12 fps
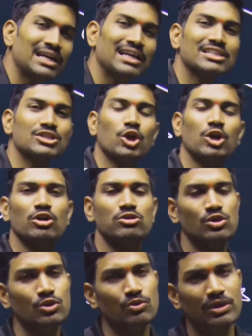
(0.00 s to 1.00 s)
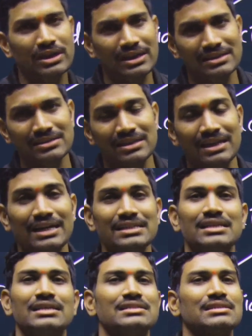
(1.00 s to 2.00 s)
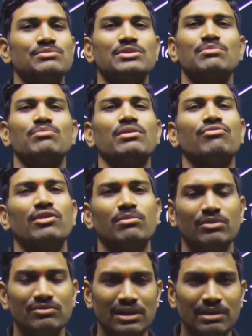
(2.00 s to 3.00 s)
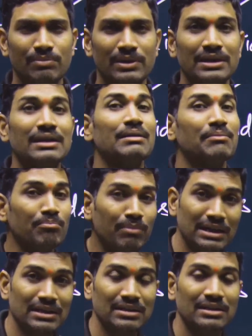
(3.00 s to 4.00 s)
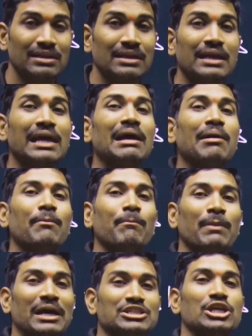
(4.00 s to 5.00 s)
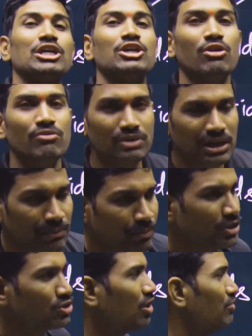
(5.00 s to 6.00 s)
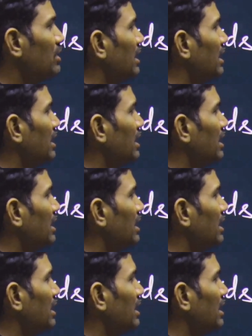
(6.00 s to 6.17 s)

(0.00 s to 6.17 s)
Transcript: glycerol also you can consider as some simple form of the lipid, but majority of the lipids, how they